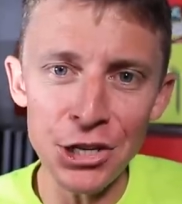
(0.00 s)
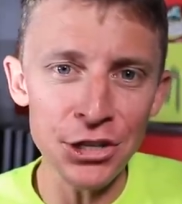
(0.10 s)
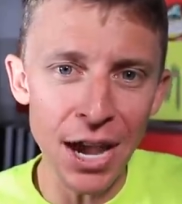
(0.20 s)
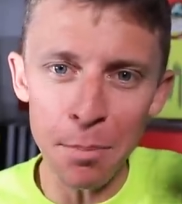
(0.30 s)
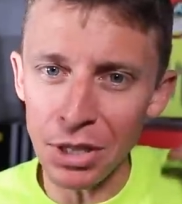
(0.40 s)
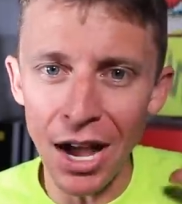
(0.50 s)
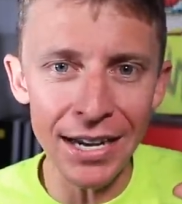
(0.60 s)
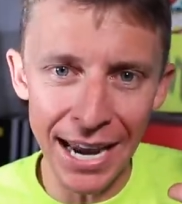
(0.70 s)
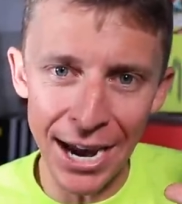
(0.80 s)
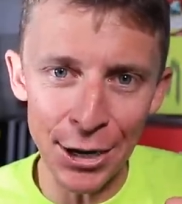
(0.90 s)
She's got
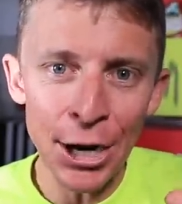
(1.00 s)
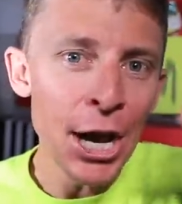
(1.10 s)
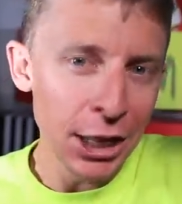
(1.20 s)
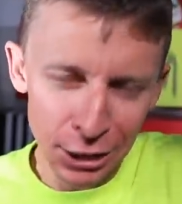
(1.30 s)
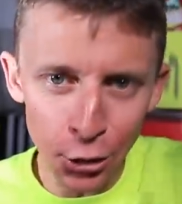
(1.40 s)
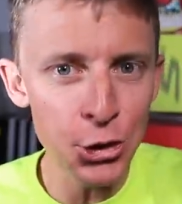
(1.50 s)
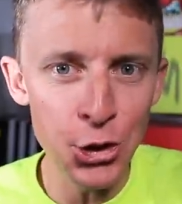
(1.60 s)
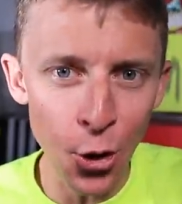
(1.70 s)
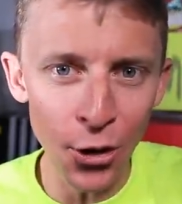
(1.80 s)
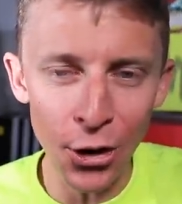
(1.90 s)
blonde hair, a little
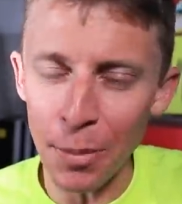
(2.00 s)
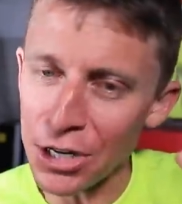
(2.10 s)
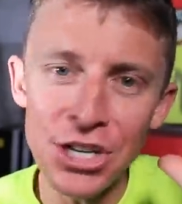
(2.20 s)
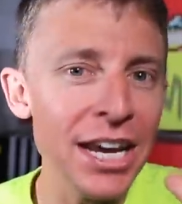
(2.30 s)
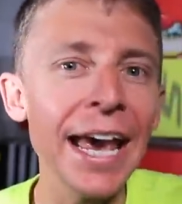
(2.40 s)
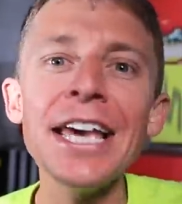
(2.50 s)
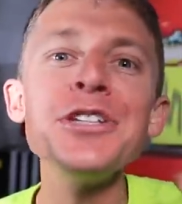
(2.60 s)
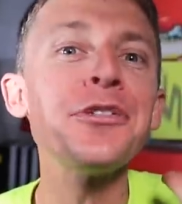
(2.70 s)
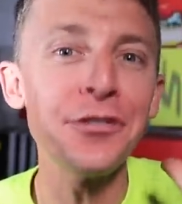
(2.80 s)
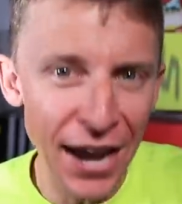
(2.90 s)
shorter, but she
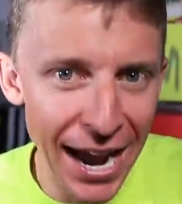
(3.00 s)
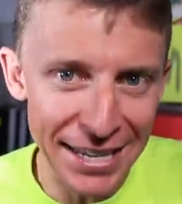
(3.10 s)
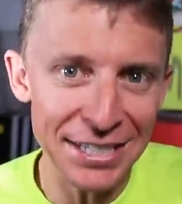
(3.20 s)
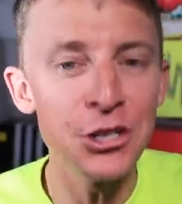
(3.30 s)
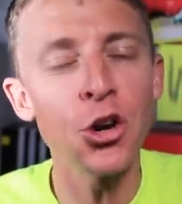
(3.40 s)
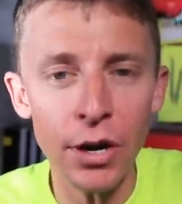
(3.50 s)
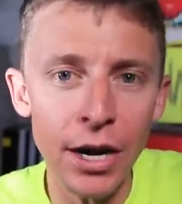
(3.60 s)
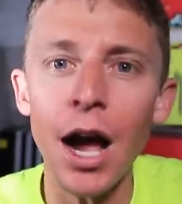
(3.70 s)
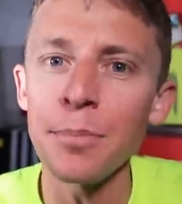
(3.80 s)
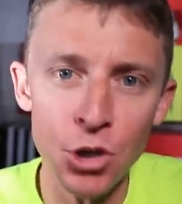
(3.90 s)
is fast.
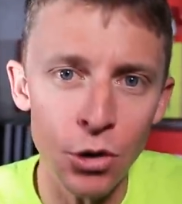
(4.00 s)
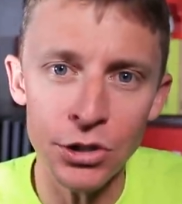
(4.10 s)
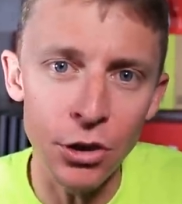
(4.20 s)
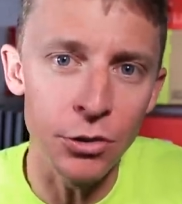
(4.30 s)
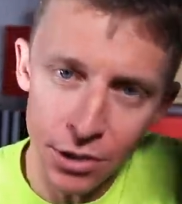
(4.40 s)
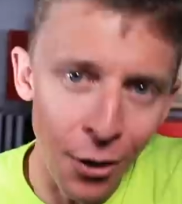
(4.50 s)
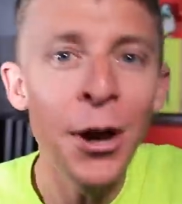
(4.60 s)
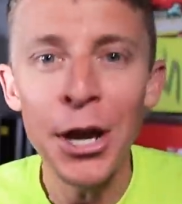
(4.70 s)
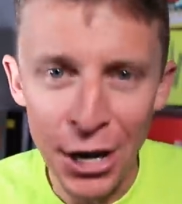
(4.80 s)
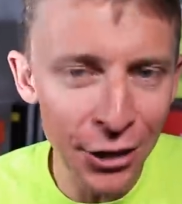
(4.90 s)
Jordan, I'm short too, so
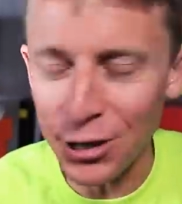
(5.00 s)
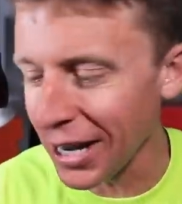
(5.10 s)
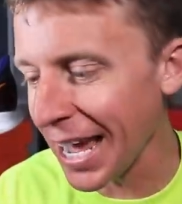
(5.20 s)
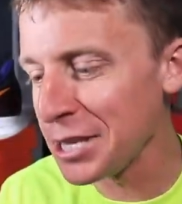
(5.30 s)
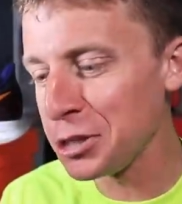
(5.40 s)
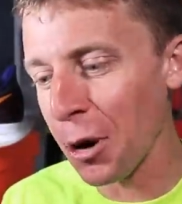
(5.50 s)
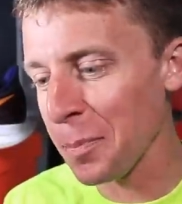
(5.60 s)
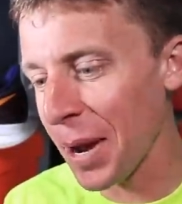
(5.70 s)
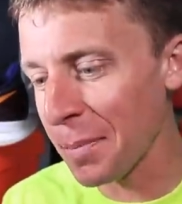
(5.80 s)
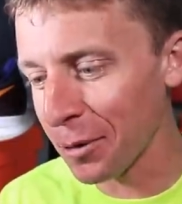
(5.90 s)
nothing against
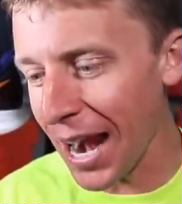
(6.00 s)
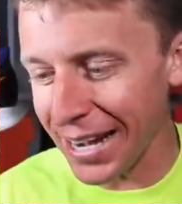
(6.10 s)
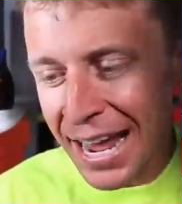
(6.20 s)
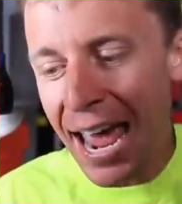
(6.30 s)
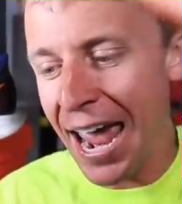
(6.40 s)
short people, right?